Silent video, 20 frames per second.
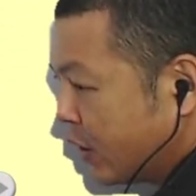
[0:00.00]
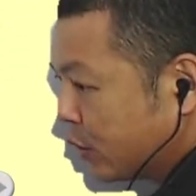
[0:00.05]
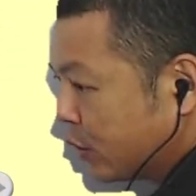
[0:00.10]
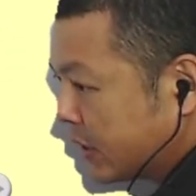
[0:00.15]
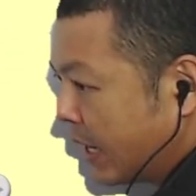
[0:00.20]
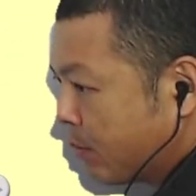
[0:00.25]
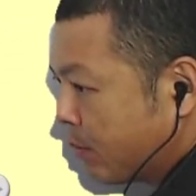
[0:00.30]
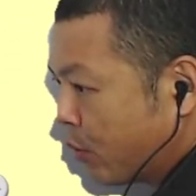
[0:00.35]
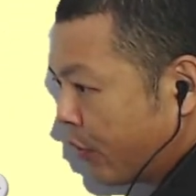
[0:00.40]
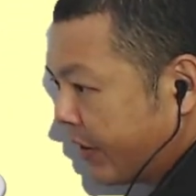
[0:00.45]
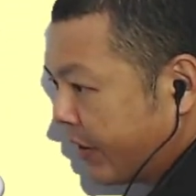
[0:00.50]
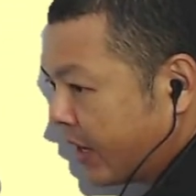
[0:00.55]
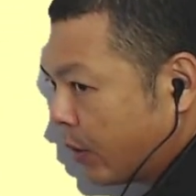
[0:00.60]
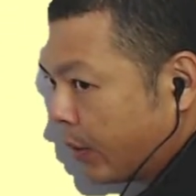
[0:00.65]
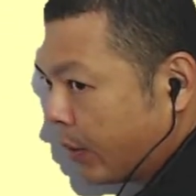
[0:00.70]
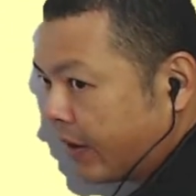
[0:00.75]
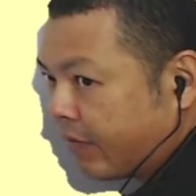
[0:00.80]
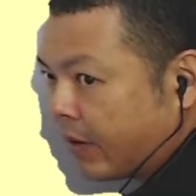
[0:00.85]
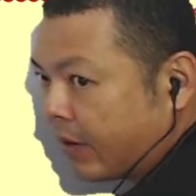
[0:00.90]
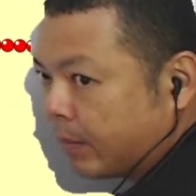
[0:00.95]
start moving away
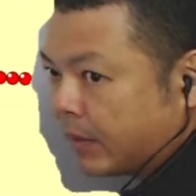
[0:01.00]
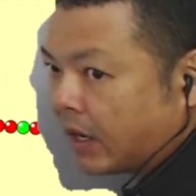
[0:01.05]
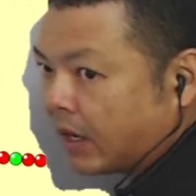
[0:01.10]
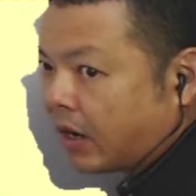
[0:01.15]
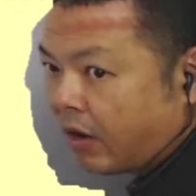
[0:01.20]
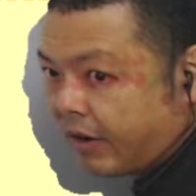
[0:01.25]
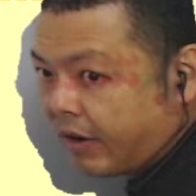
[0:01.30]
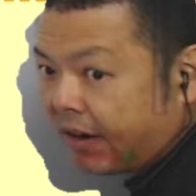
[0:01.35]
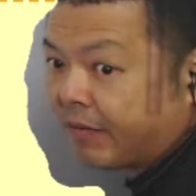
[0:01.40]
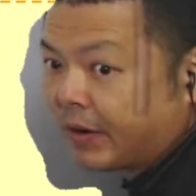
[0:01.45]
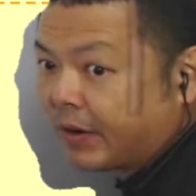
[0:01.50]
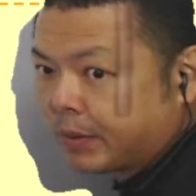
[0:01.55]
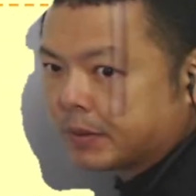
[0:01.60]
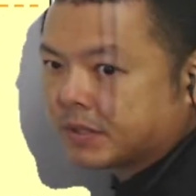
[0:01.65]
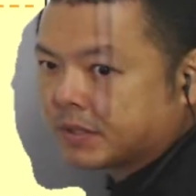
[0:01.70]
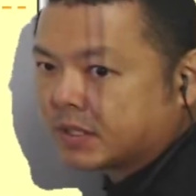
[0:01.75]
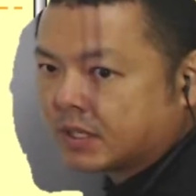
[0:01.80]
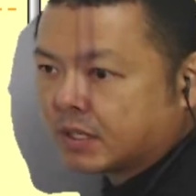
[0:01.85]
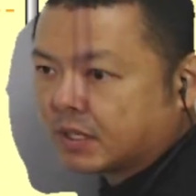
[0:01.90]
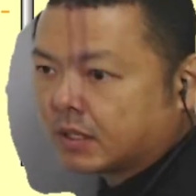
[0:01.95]
from the correct
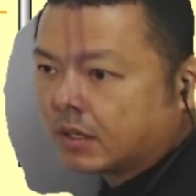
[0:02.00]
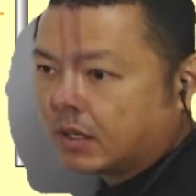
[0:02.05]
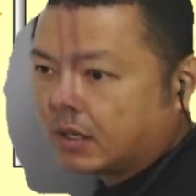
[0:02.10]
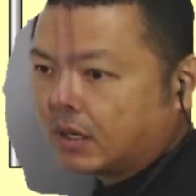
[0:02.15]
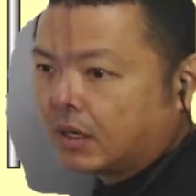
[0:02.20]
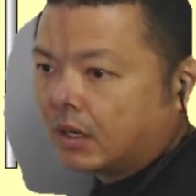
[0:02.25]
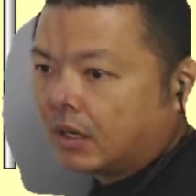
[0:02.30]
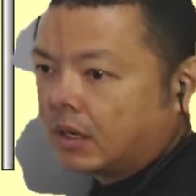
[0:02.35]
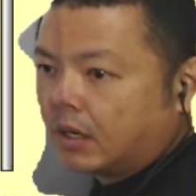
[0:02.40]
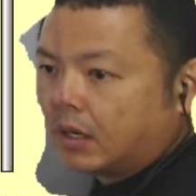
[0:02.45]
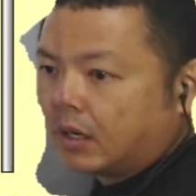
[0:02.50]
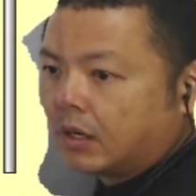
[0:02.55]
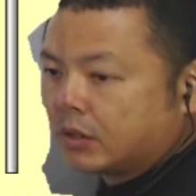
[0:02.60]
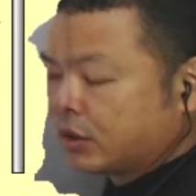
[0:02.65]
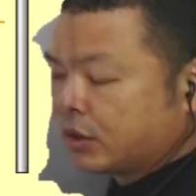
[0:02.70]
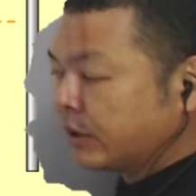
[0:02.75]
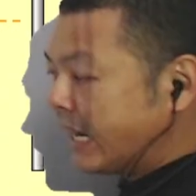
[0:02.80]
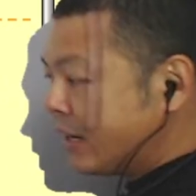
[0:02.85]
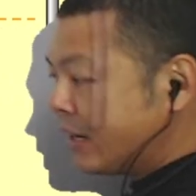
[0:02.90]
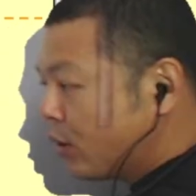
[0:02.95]
frequency. So then you